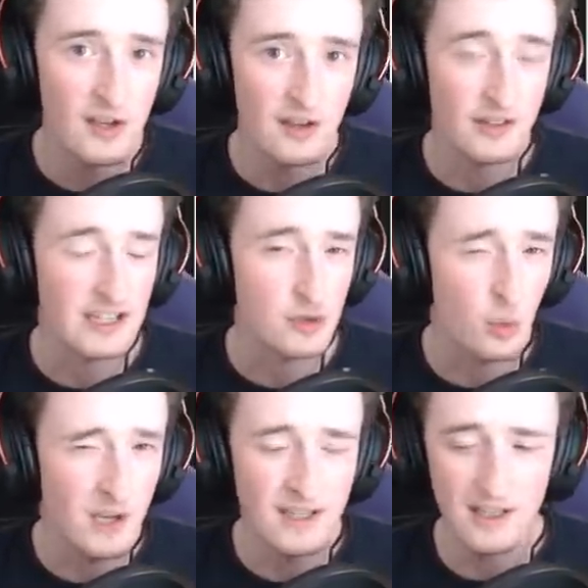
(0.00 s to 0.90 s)
for each
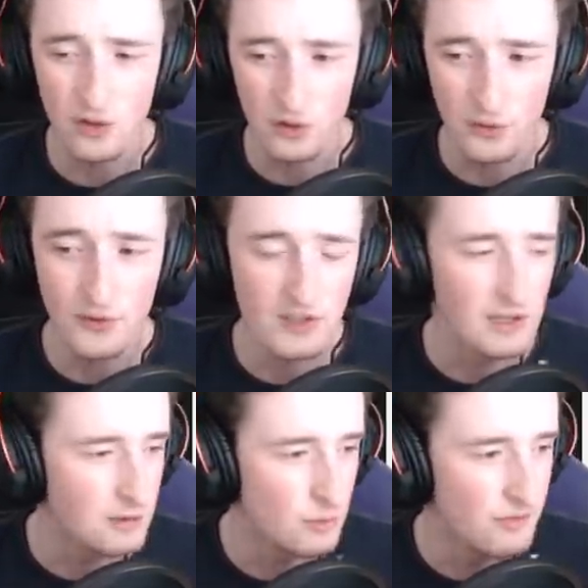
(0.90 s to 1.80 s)
win and you're losing a
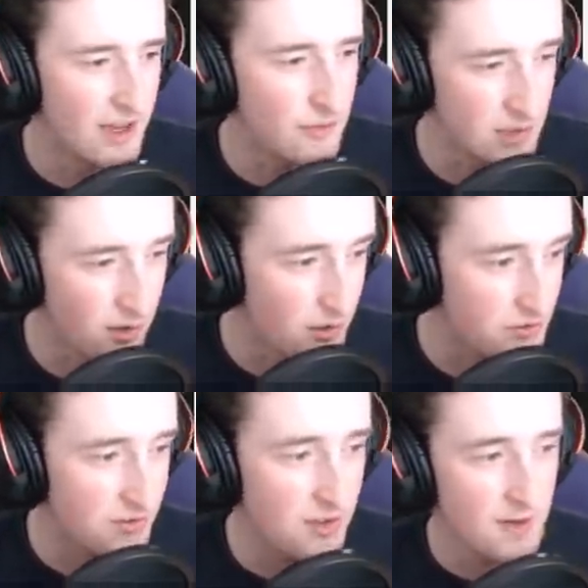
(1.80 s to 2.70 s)
lot more for every
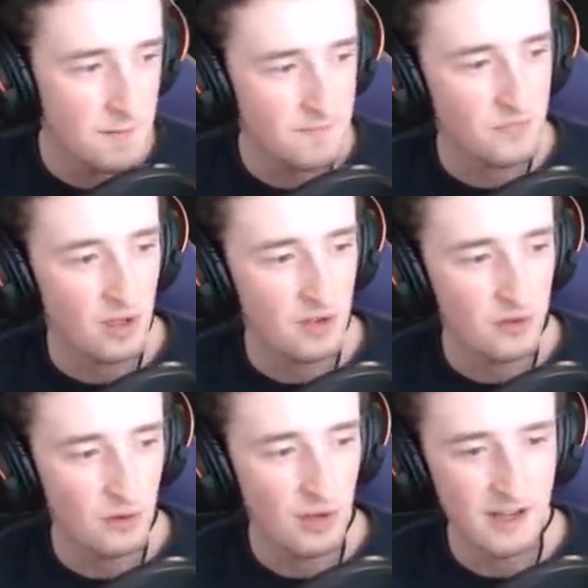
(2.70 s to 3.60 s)
loss.
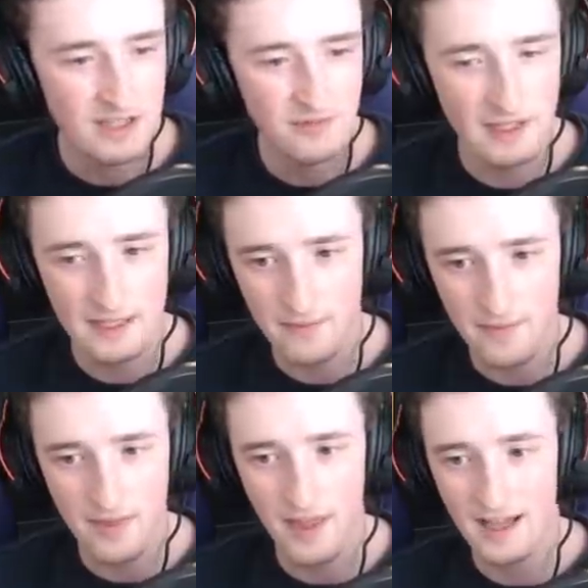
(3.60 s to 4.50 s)
So effectively,
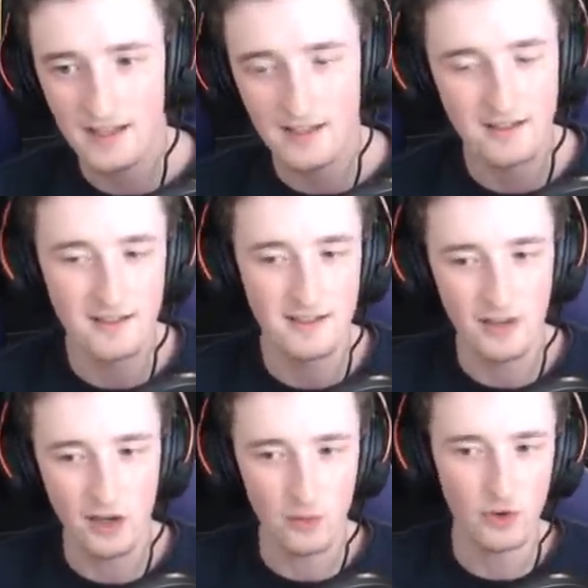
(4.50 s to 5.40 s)
that you
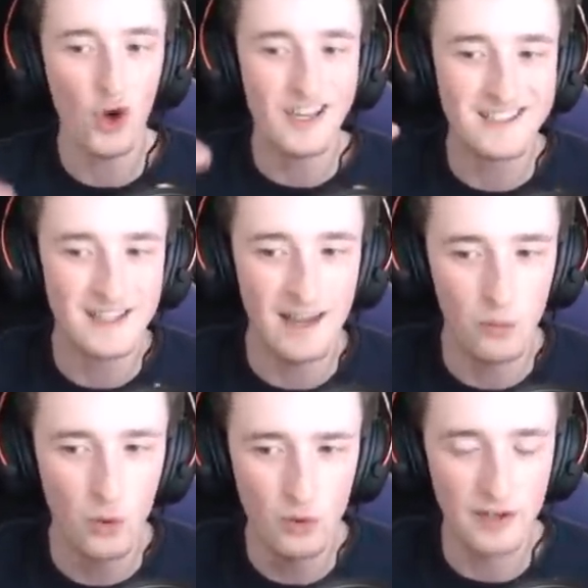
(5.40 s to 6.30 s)
know, not hitting that
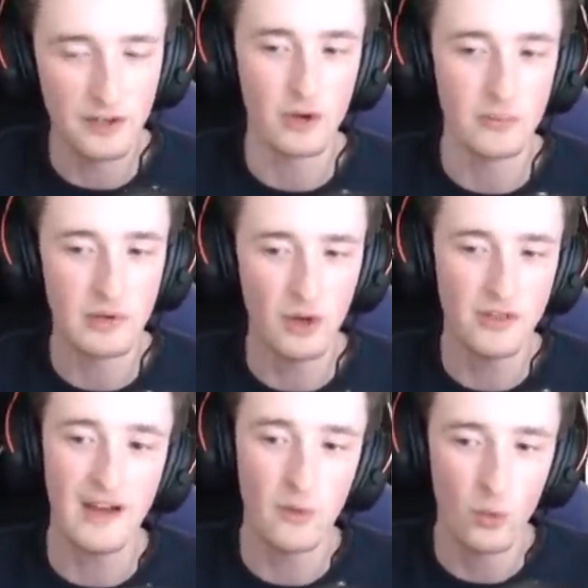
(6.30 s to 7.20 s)
wall and going beyond
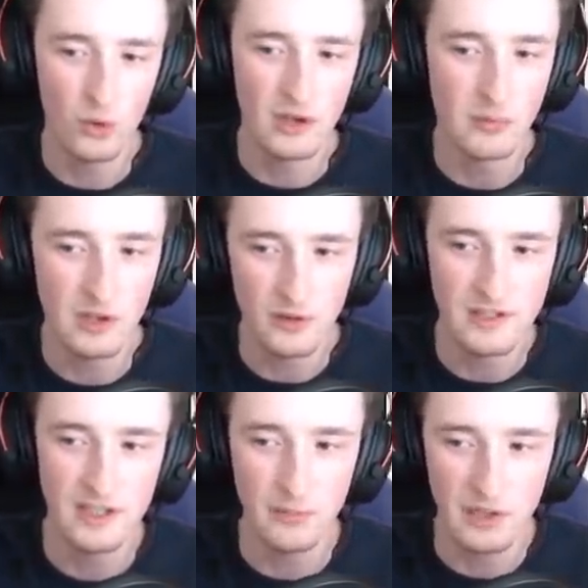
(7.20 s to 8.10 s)
that wall and beyond
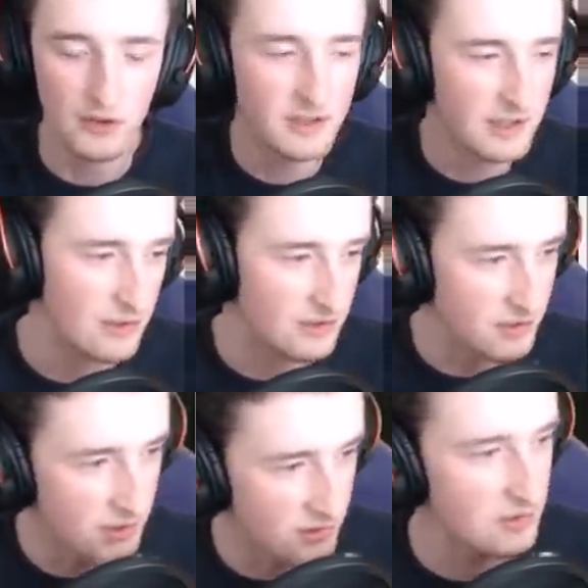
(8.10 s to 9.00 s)
it and beyond it is
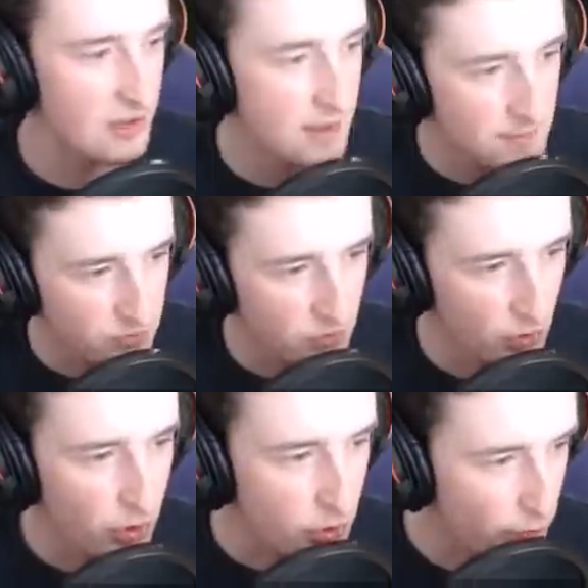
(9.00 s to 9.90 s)
is
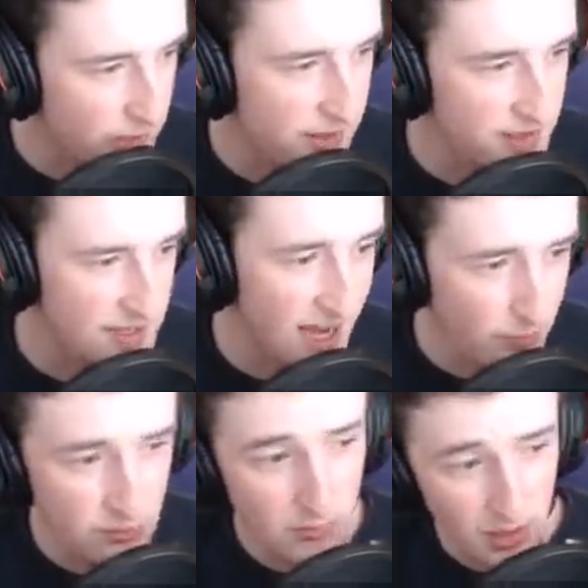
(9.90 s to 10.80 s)
not a common thing to
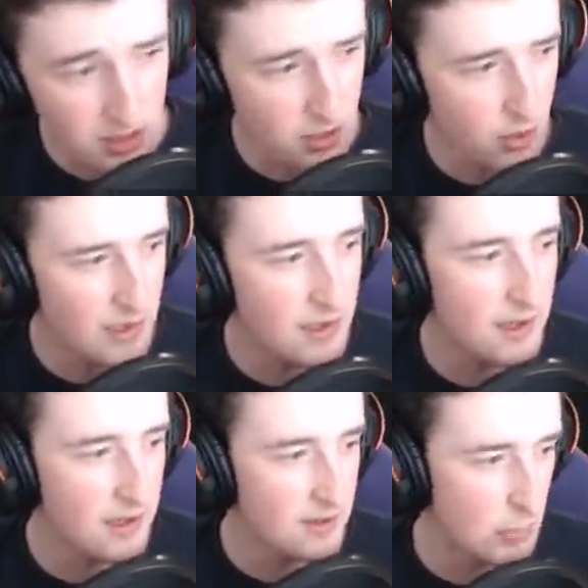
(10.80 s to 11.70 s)
happen, but you know, it,
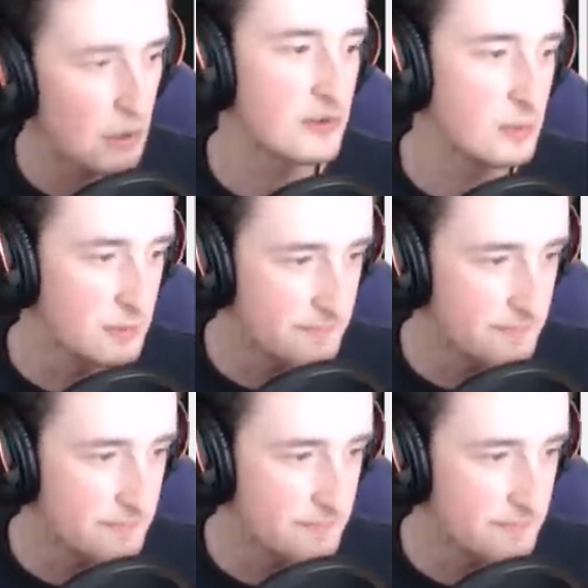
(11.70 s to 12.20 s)
it is possible.